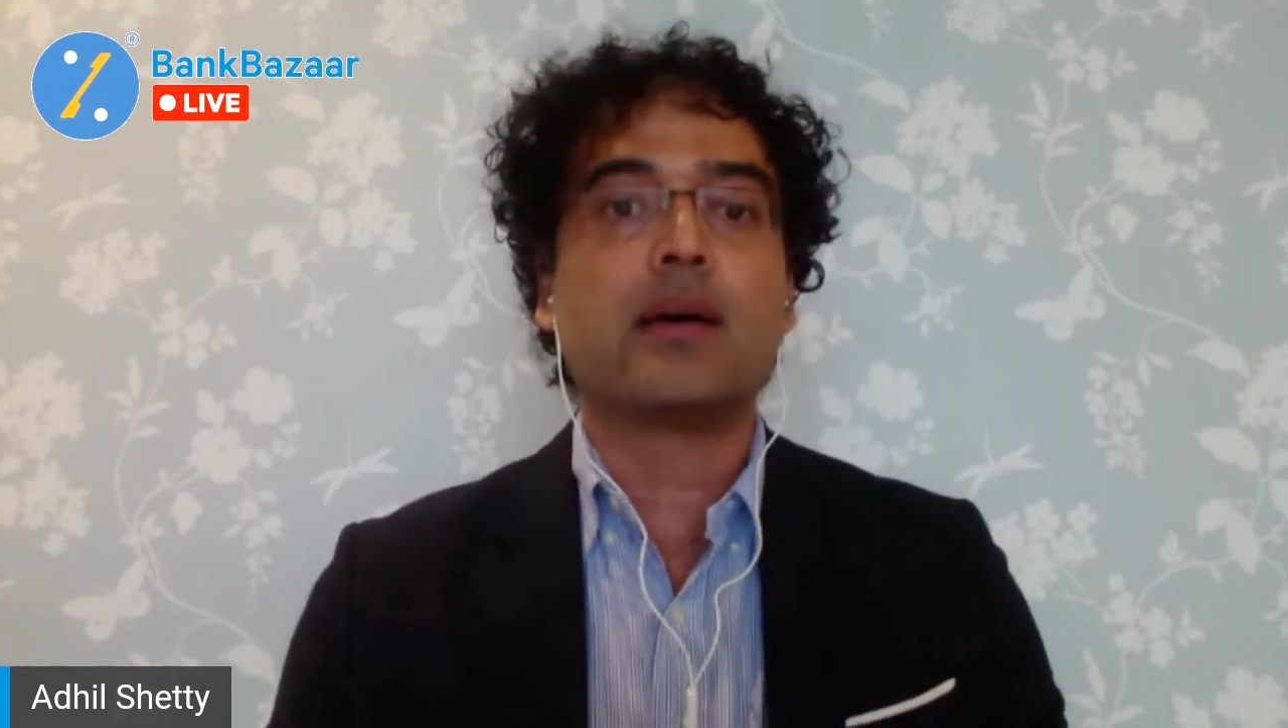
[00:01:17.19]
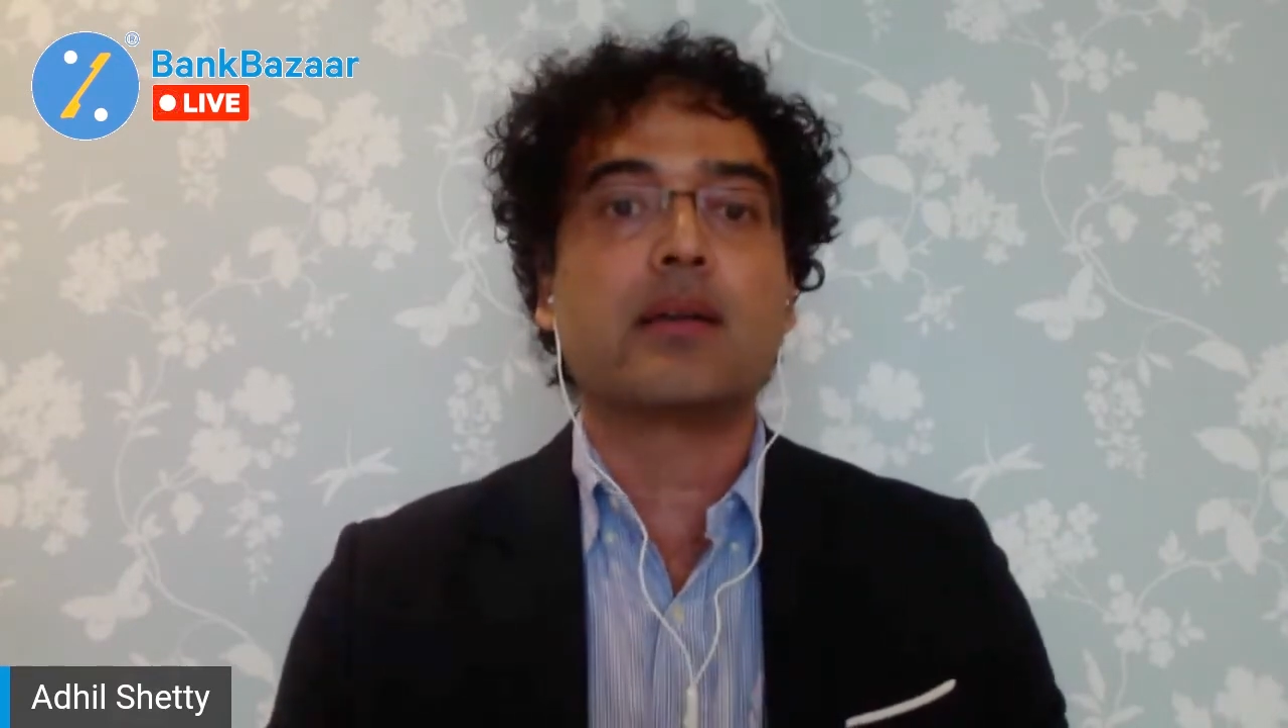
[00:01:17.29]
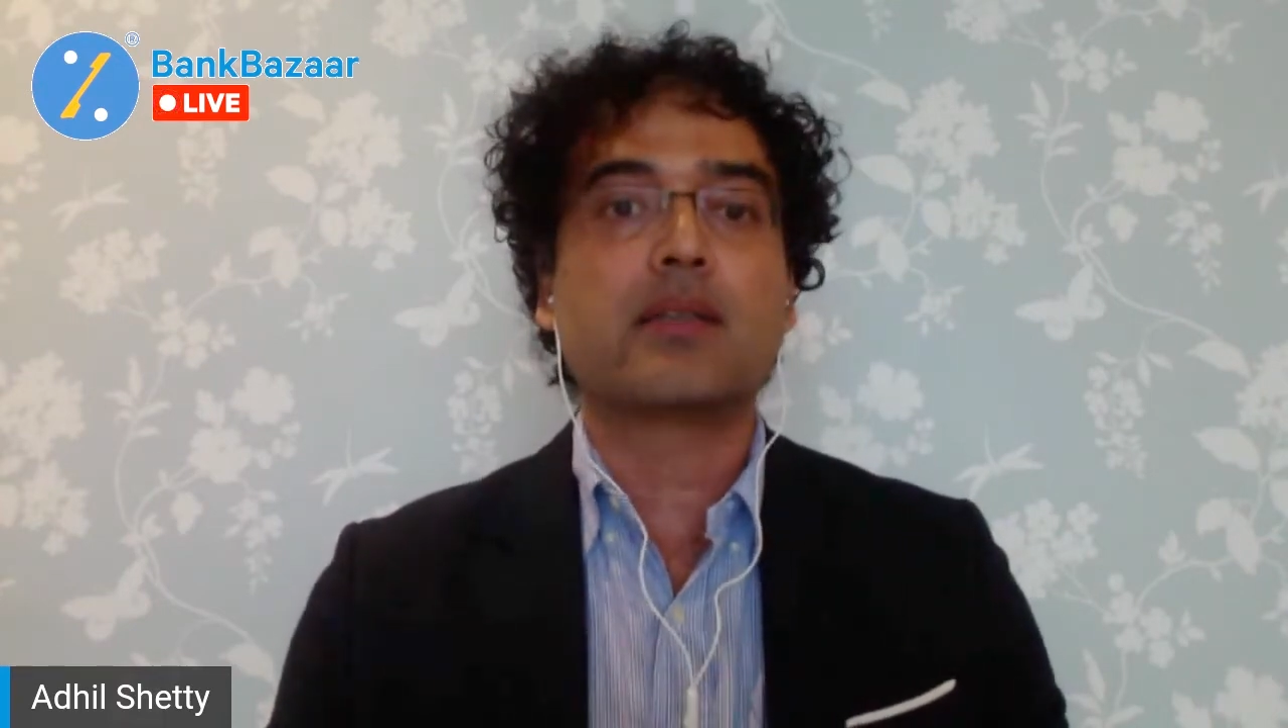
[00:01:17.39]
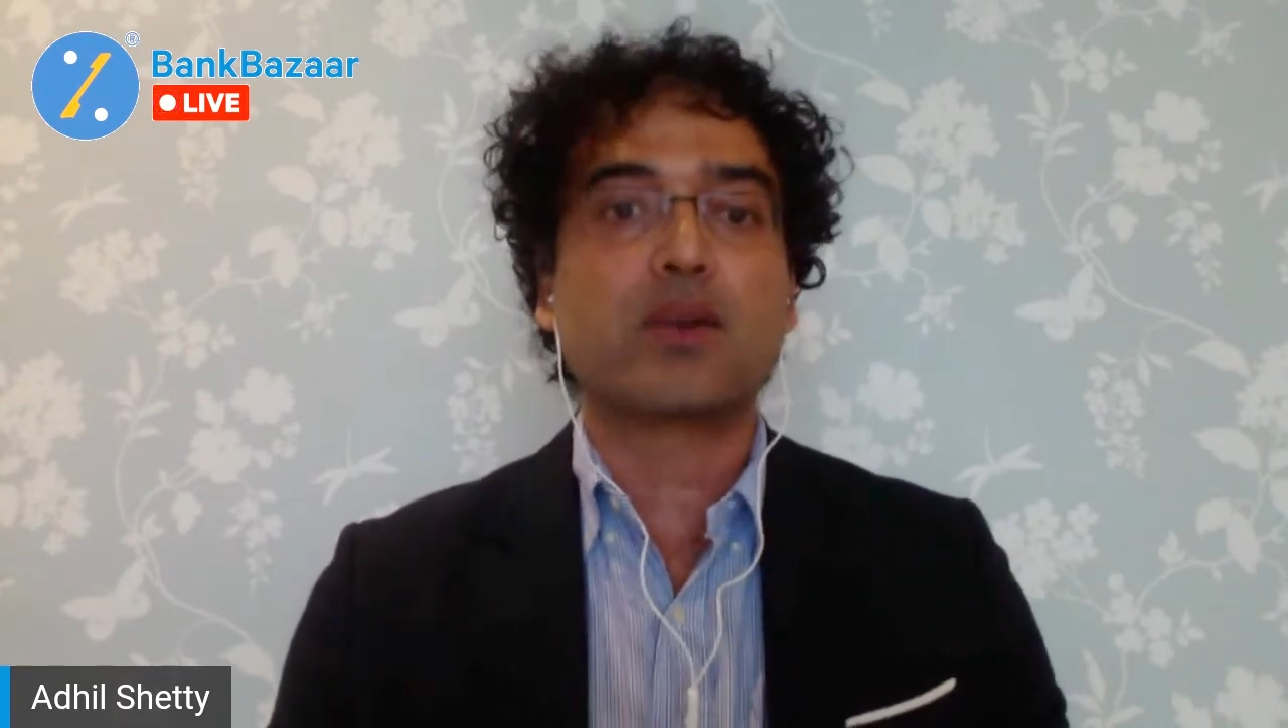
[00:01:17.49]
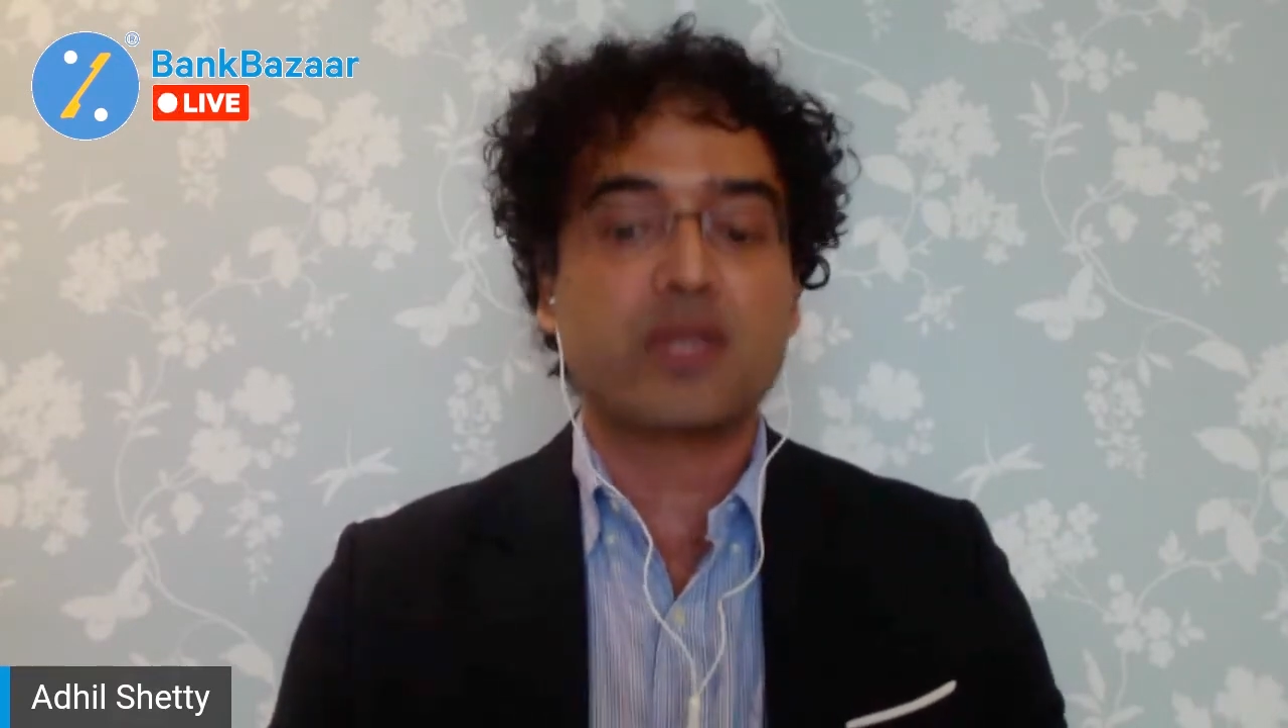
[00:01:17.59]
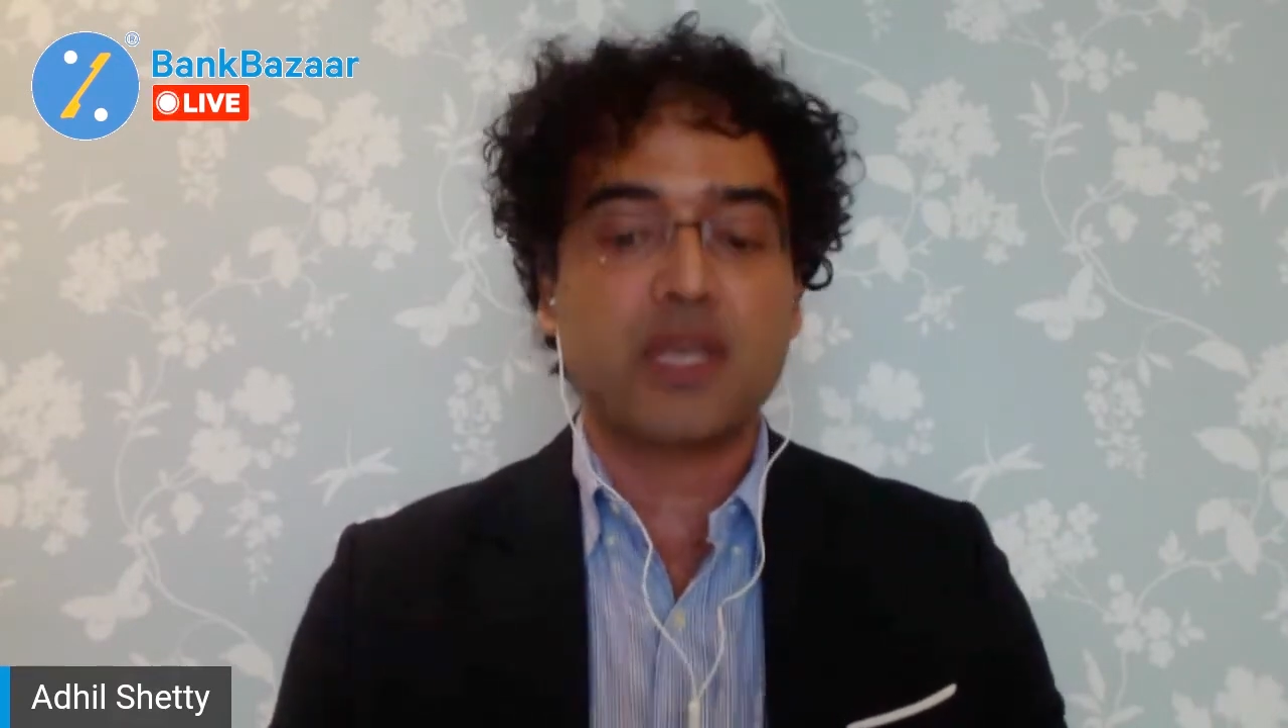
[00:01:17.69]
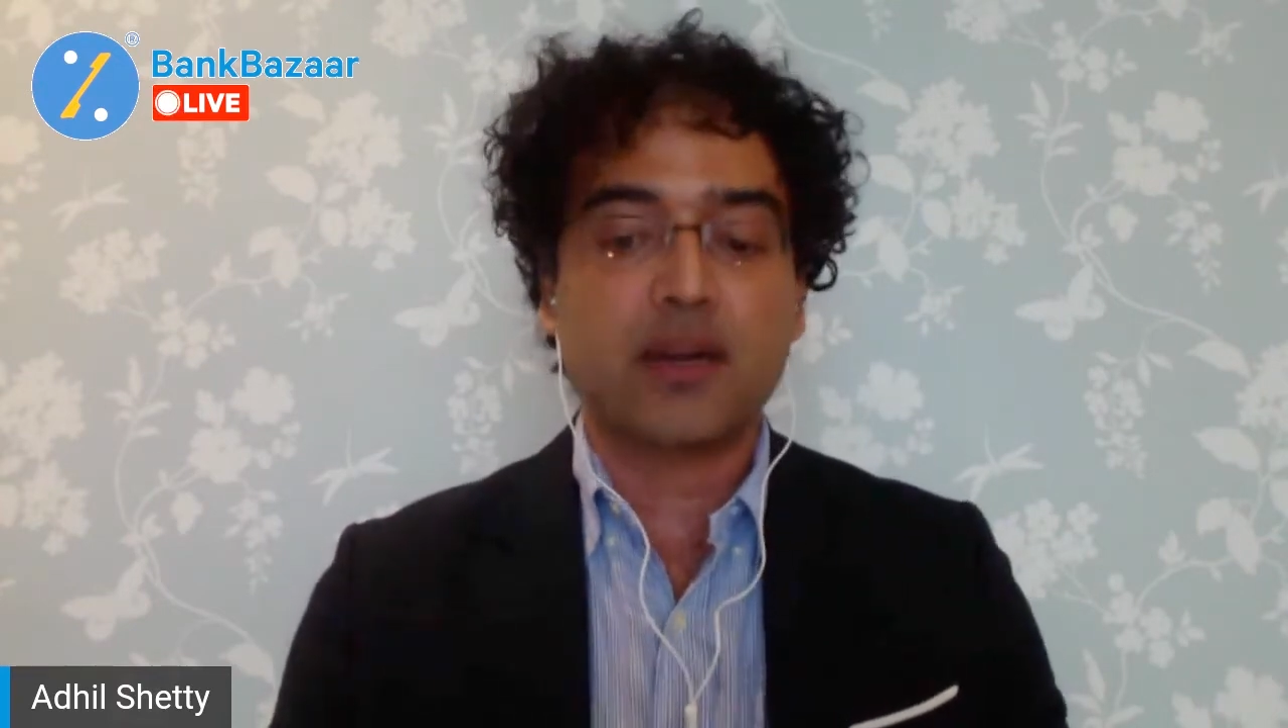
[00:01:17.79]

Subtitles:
social